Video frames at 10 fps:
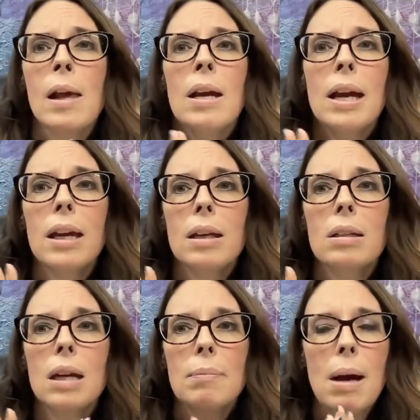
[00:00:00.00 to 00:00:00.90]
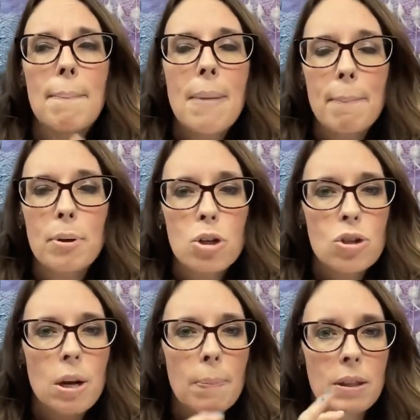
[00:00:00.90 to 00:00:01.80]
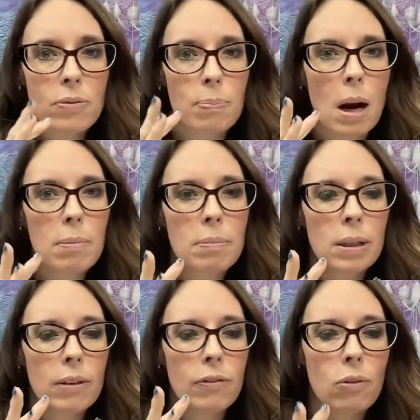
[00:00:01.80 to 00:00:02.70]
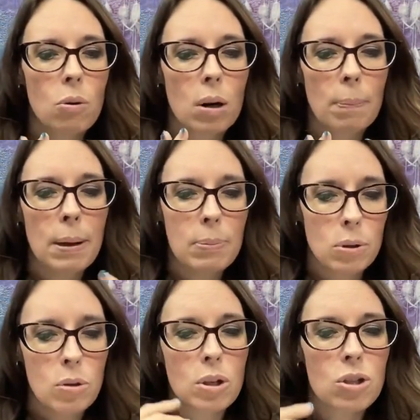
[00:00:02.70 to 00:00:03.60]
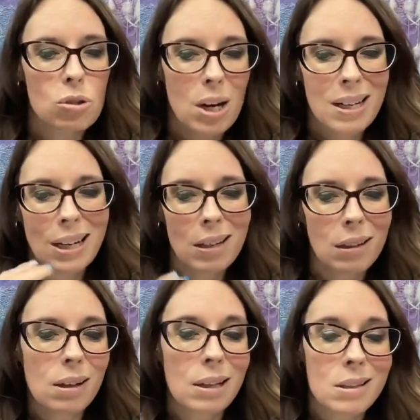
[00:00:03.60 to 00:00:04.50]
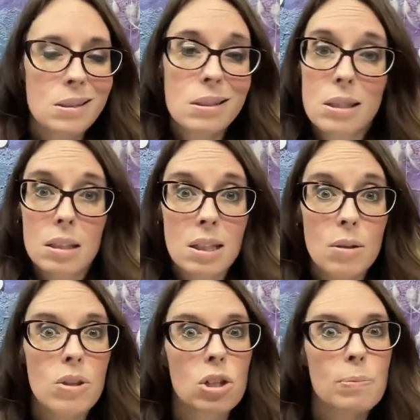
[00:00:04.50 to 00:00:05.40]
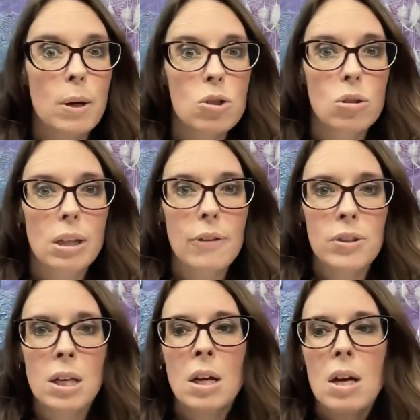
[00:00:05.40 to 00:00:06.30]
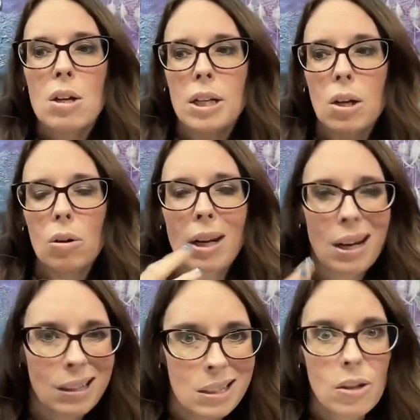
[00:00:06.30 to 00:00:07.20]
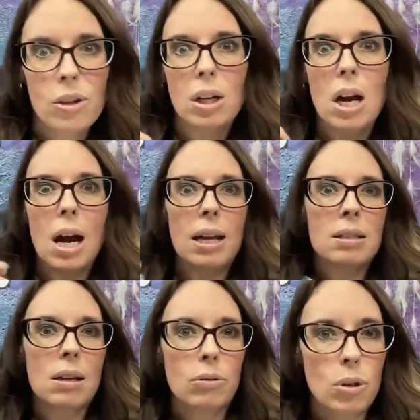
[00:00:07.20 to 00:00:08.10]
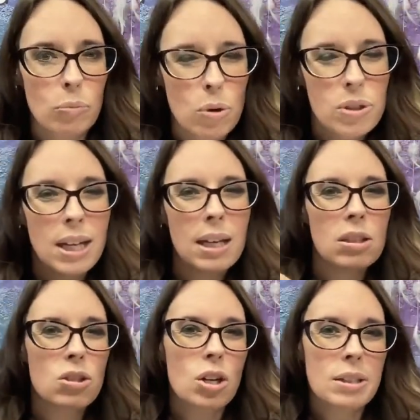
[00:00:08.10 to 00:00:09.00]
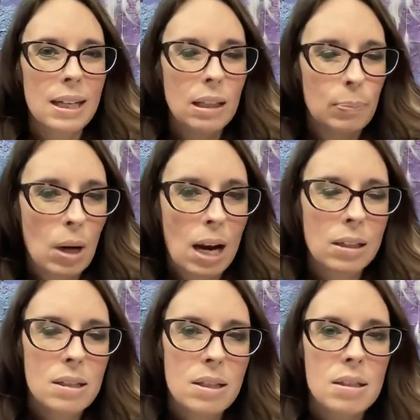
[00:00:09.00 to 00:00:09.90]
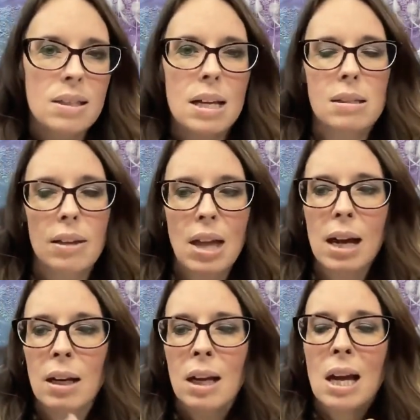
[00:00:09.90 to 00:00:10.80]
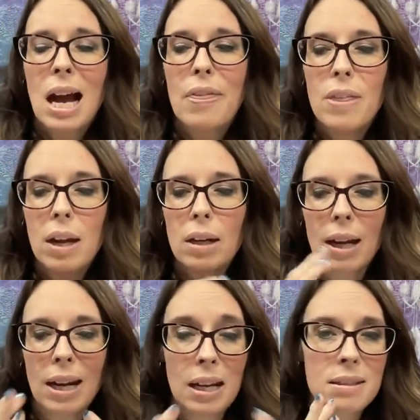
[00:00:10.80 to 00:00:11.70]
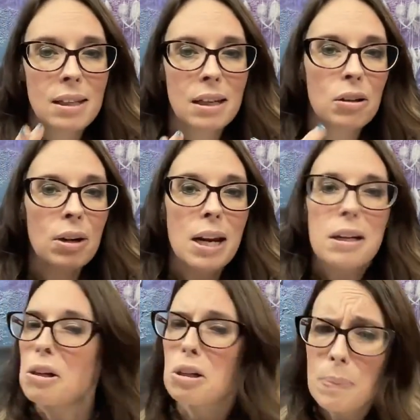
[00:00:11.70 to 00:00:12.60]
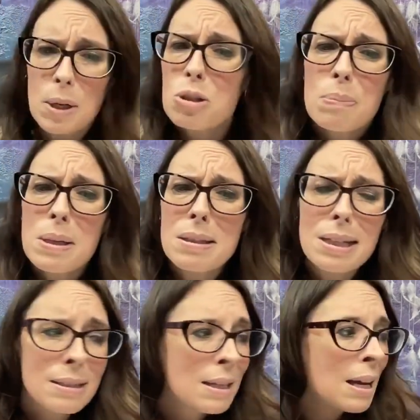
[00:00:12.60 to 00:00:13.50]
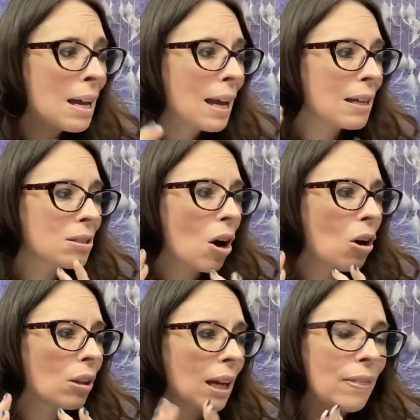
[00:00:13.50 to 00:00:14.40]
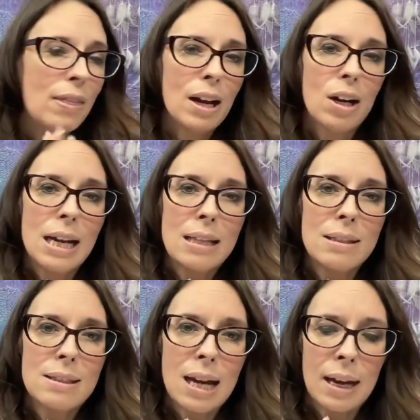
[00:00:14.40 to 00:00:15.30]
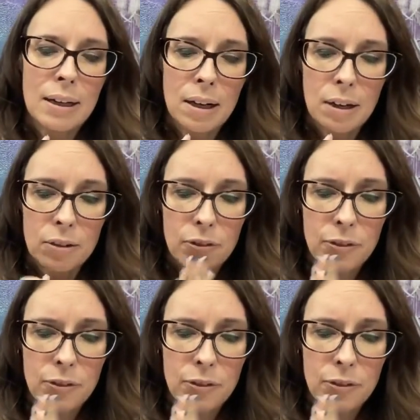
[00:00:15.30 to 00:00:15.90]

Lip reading: And in my membership, it's probably for people who are just trying to get a little consistency with their spiritual gifts, connecting to their guides, their routines, their daily practices, things like that. And then enhancing and creating your spiritual business is all in there inside of